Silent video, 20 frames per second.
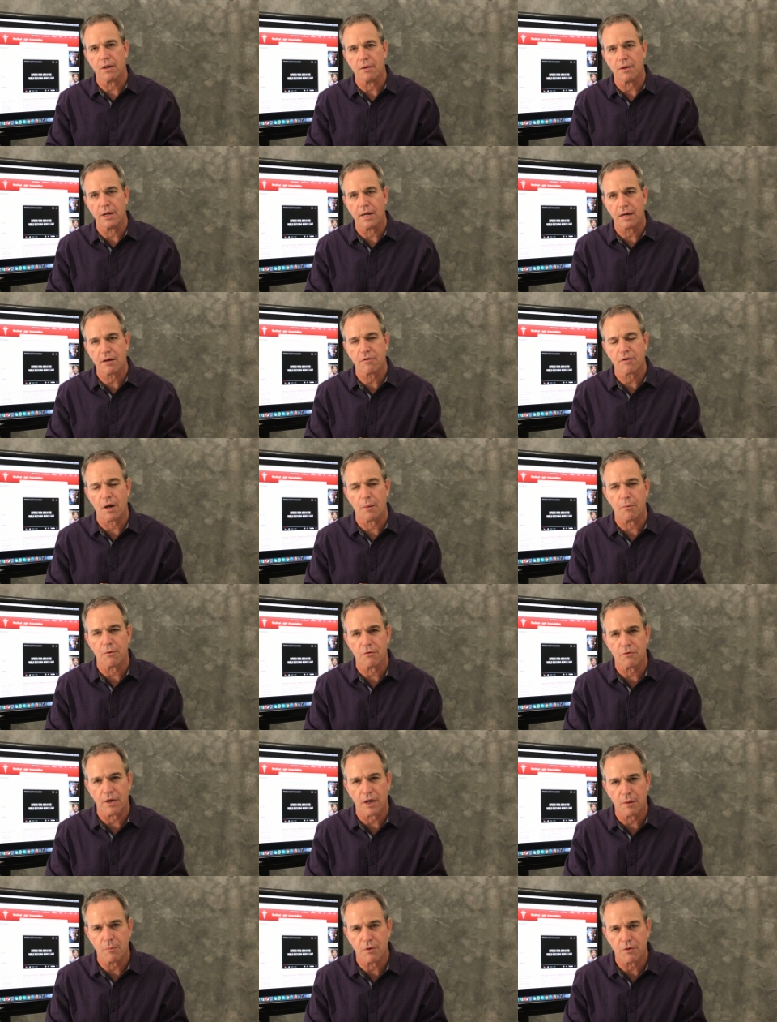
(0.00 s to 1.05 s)
the next couple
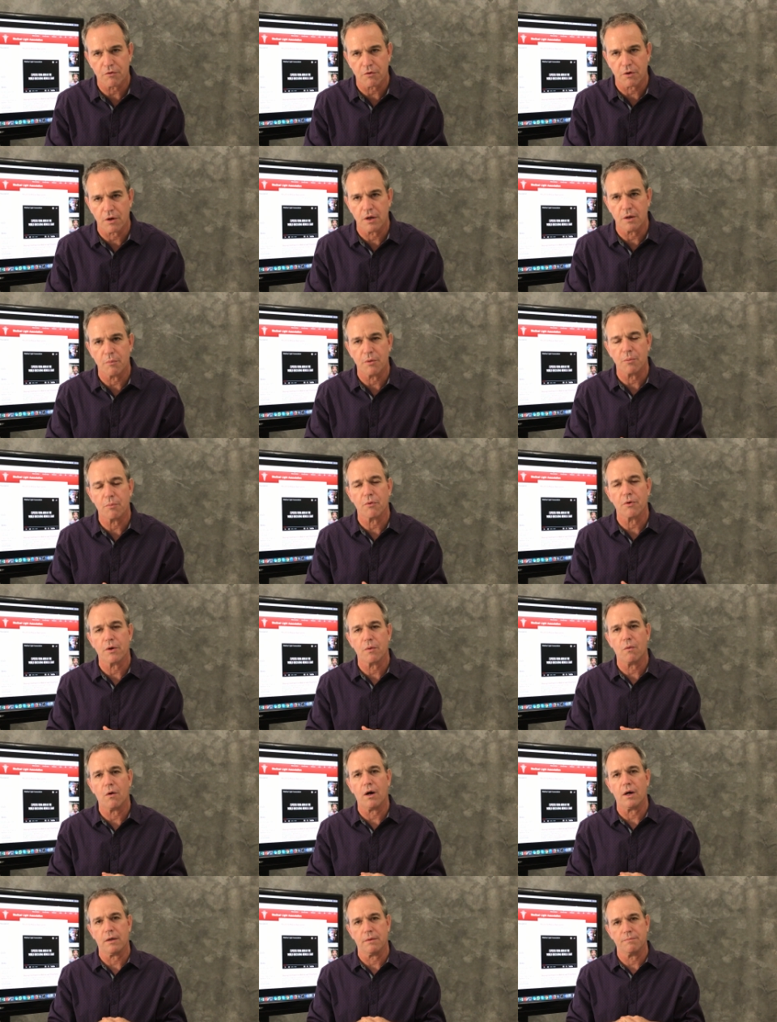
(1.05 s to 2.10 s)
segments are going to be pretty
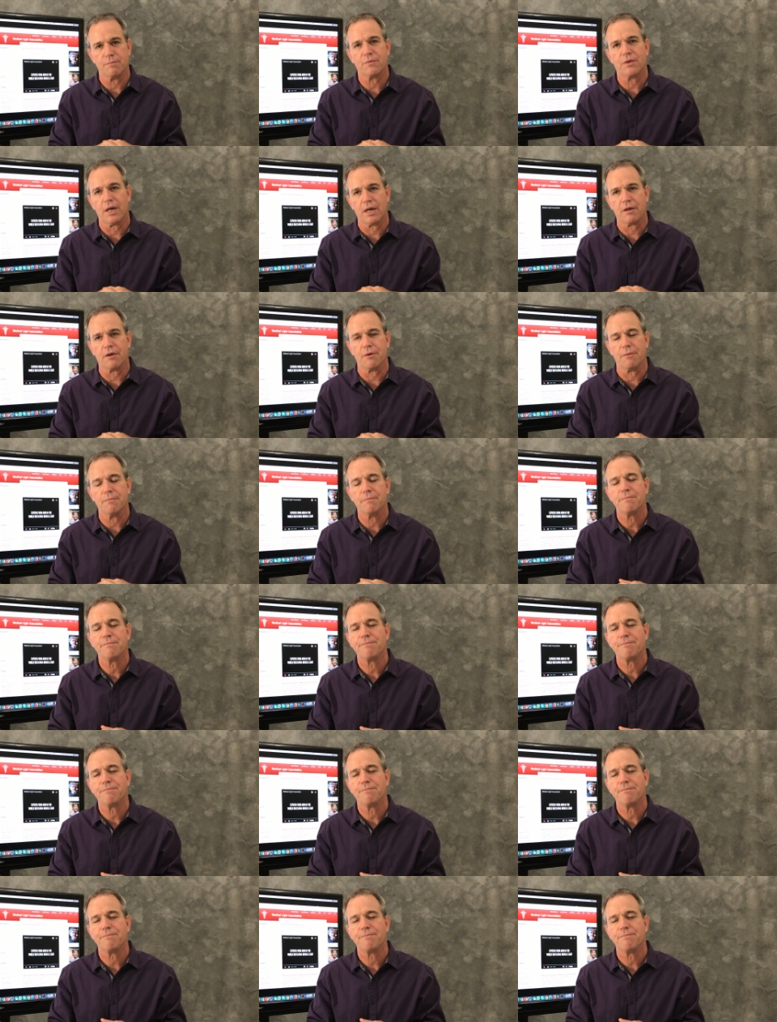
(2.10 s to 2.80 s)
wild. Thank you.